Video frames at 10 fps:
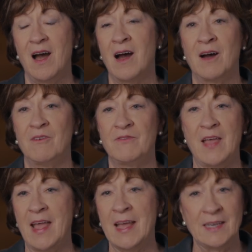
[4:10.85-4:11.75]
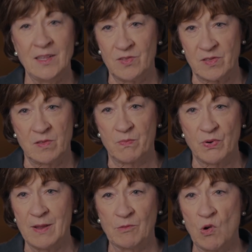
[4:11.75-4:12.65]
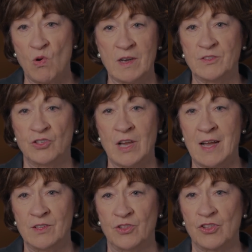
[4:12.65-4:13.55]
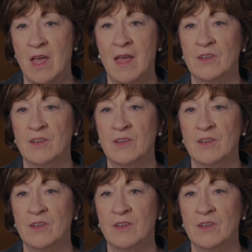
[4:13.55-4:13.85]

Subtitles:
of any Supreme Court judge